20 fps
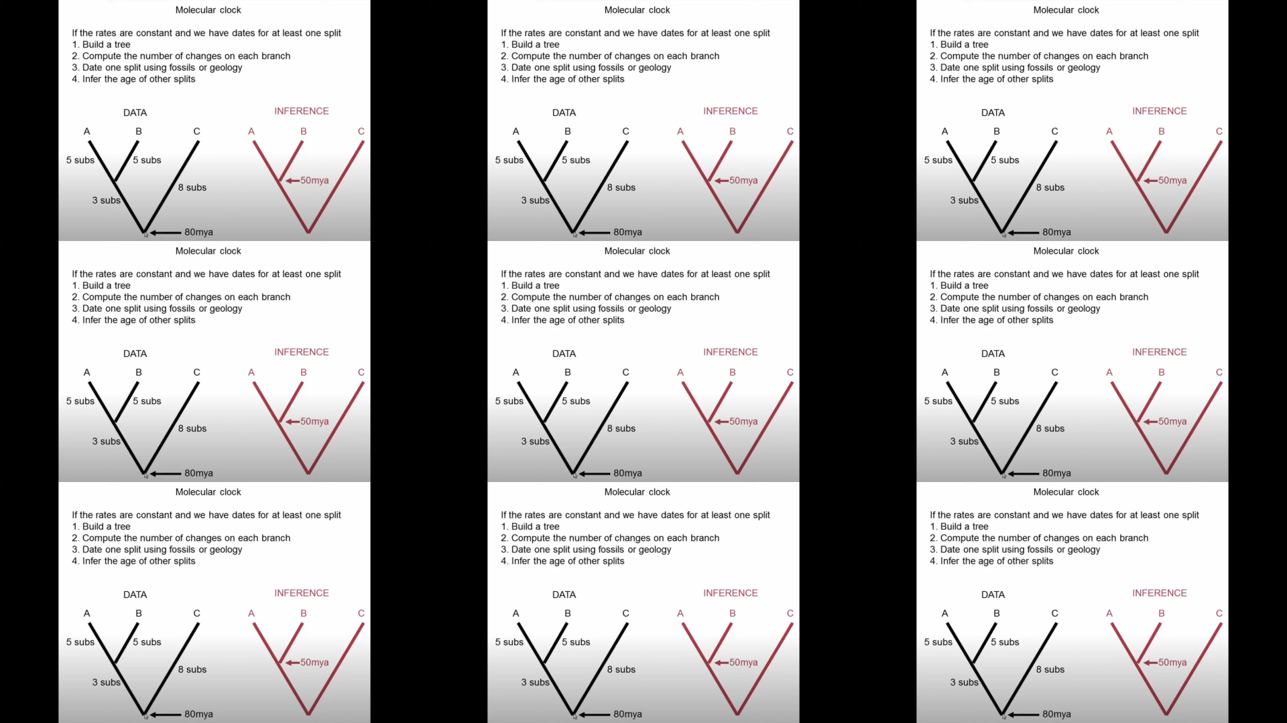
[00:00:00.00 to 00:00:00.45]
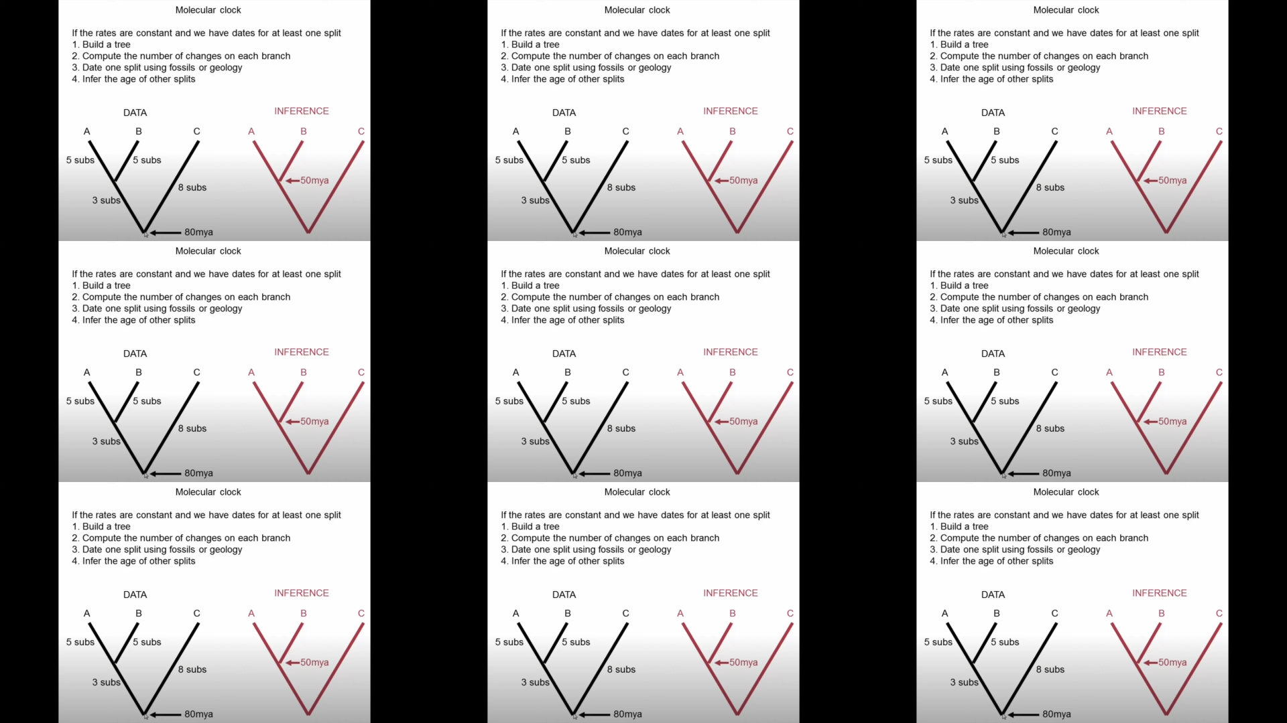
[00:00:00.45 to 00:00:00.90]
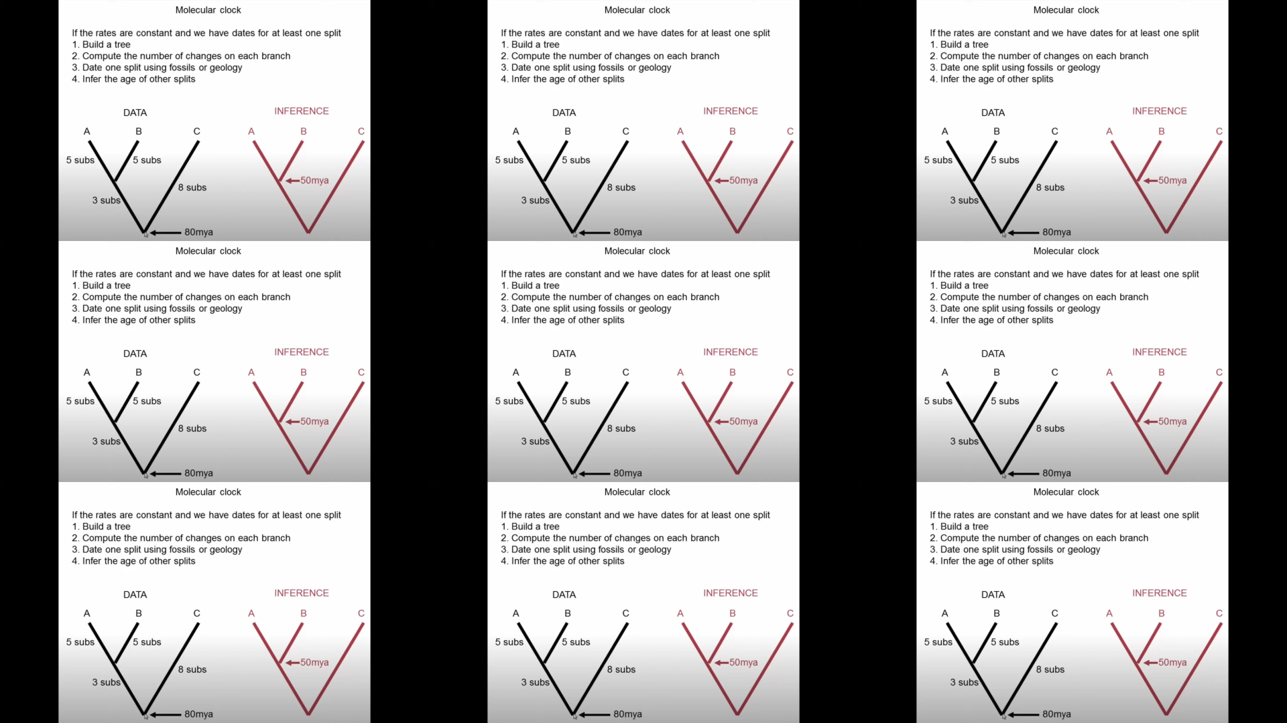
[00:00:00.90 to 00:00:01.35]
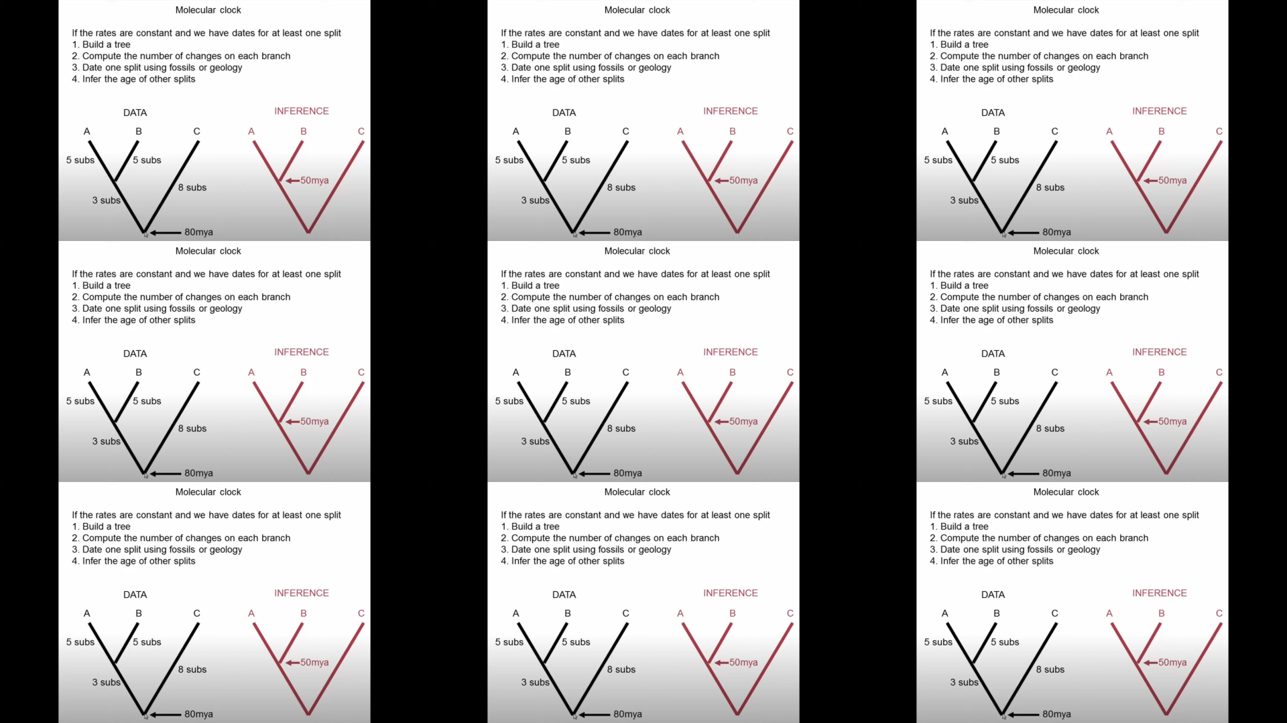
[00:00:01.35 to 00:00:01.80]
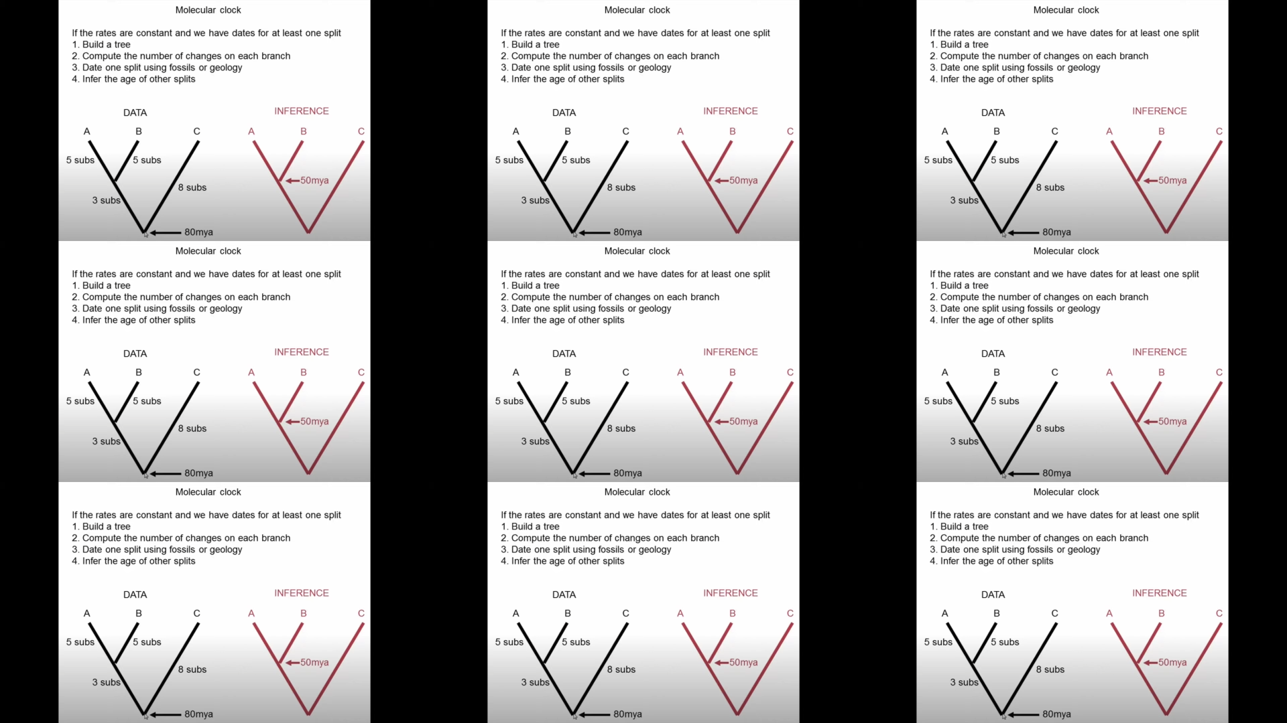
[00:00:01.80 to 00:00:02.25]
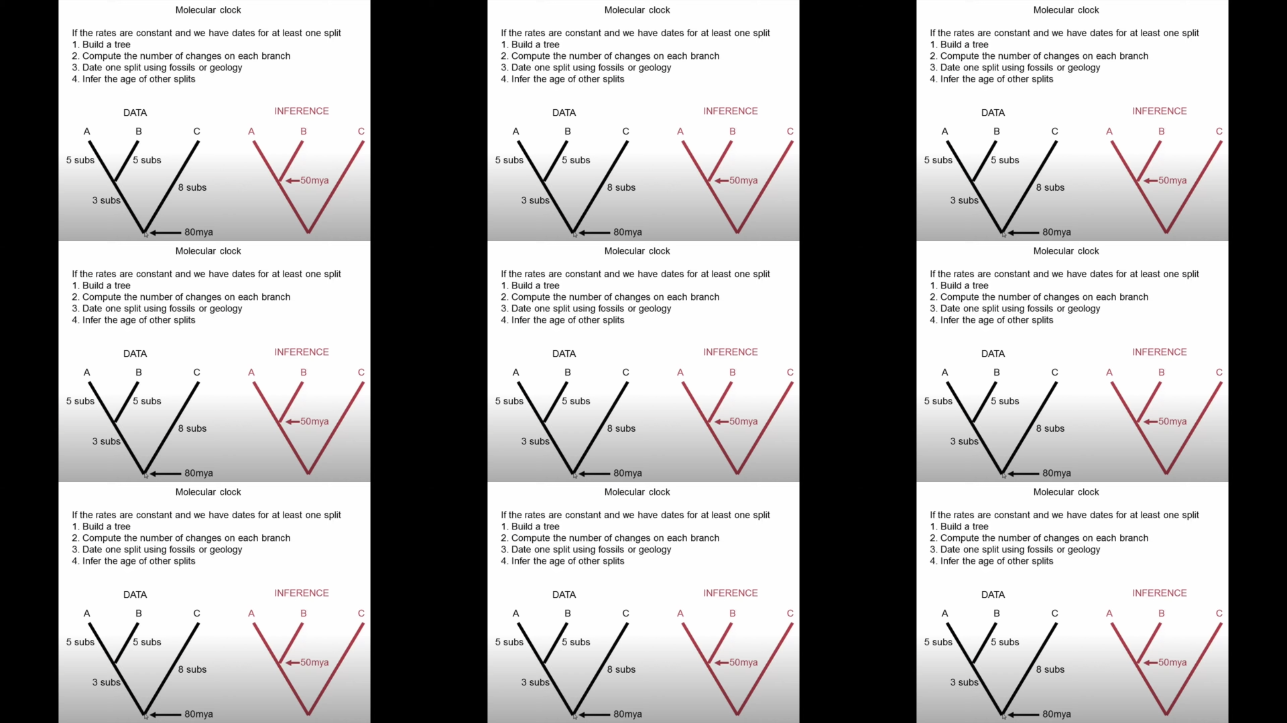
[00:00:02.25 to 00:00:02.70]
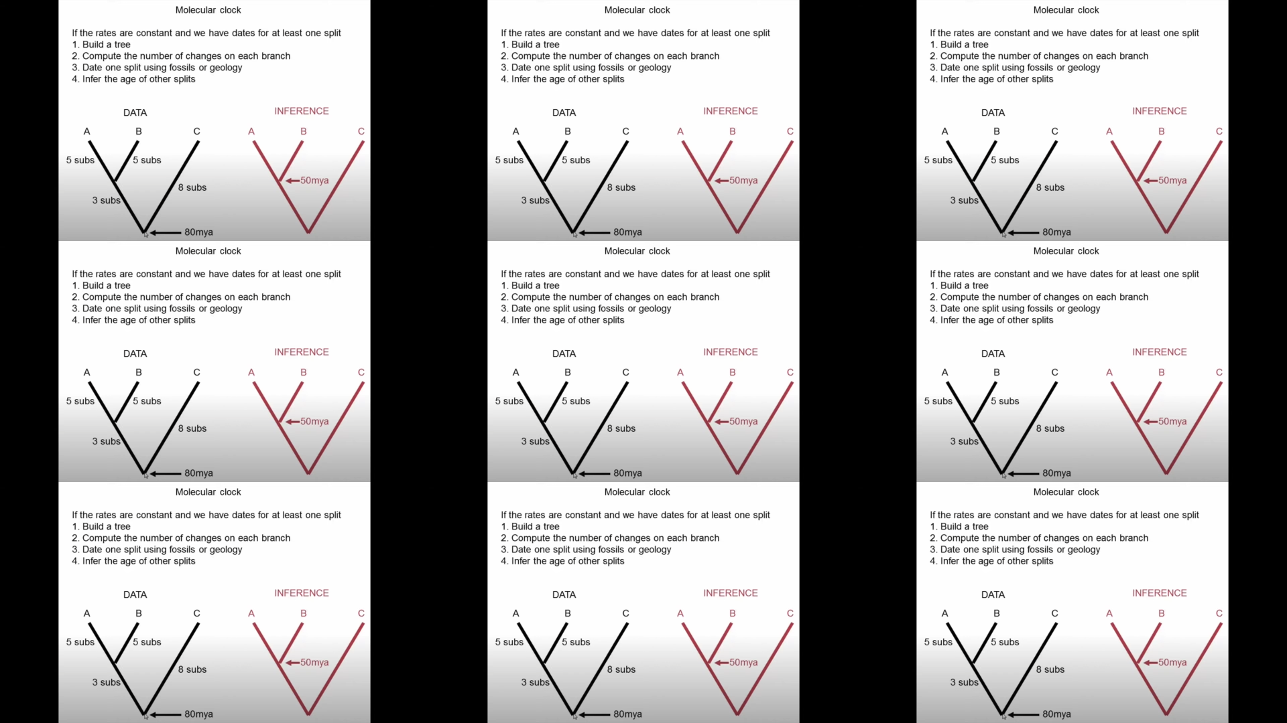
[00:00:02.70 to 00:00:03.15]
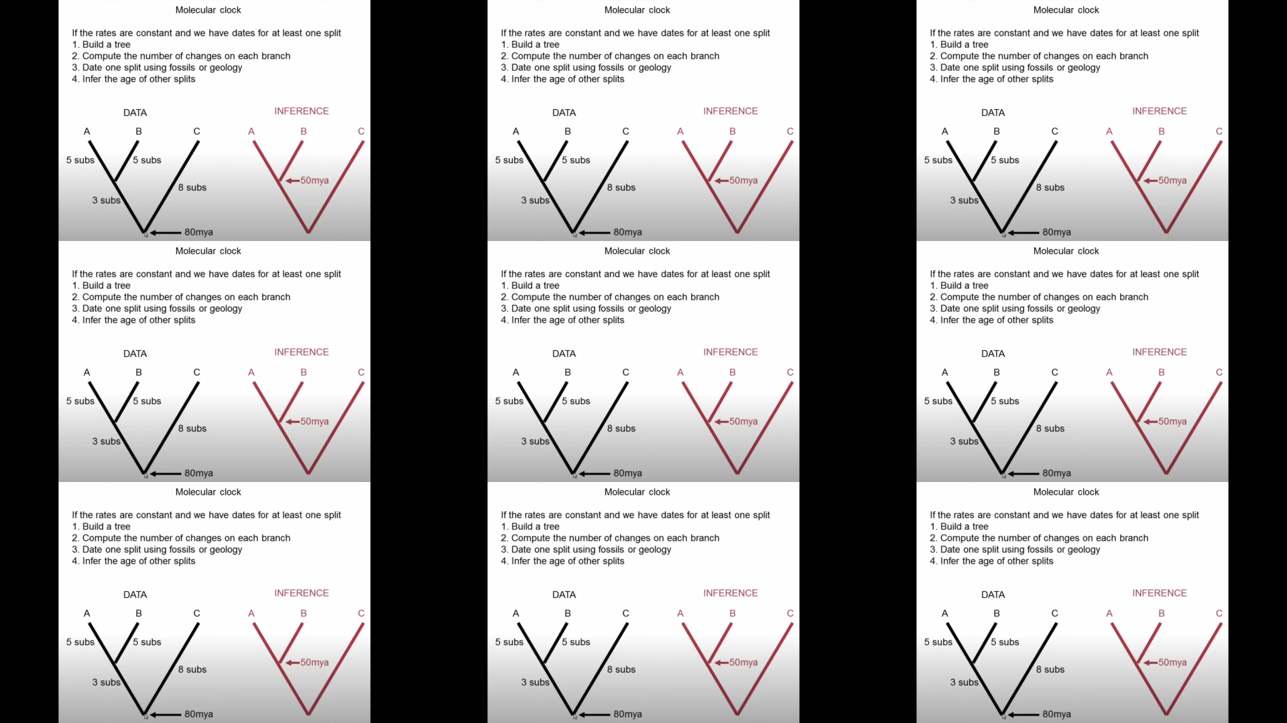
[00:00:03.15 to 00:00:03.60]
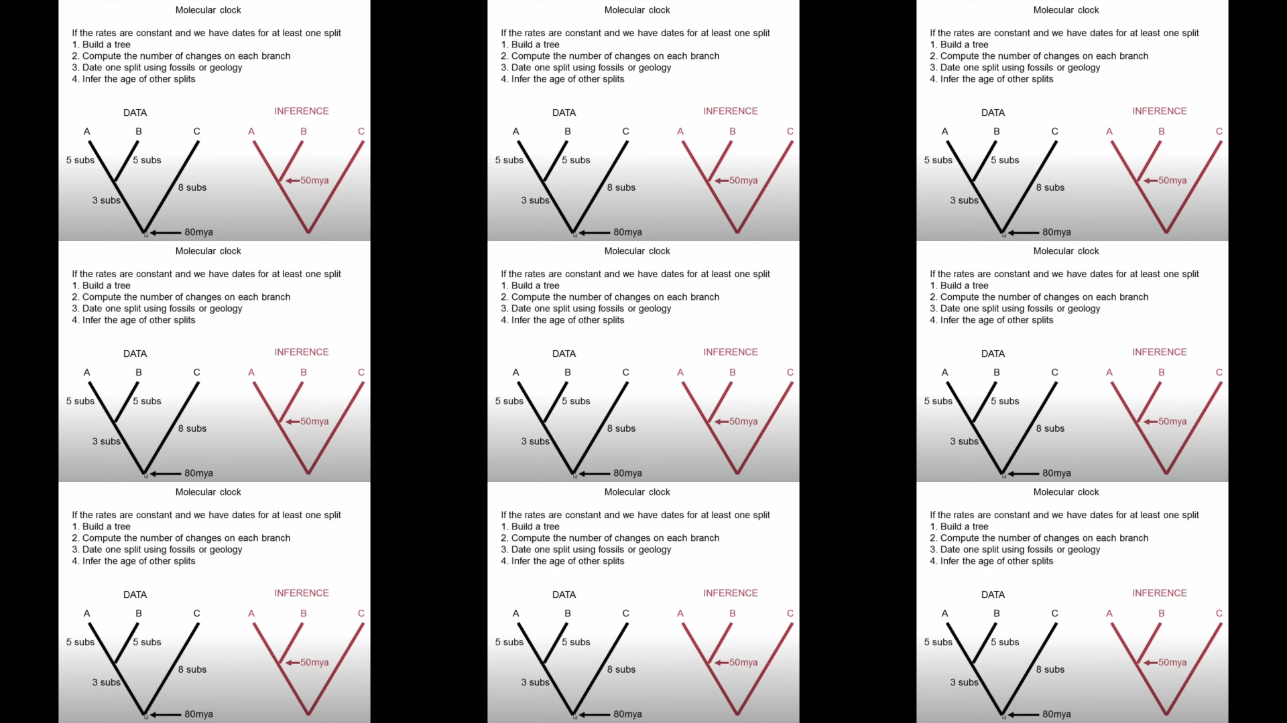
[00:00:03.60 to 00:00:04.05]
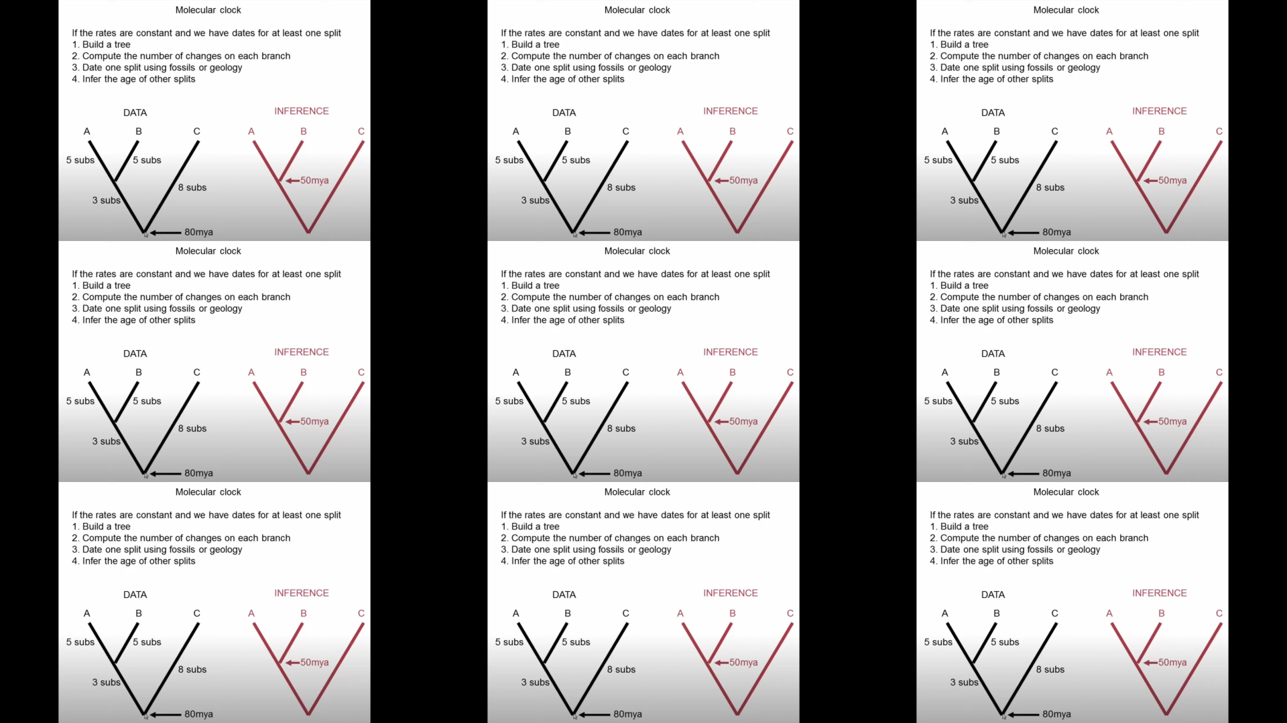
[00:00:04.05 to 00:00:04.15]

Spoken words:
(no speaker visible)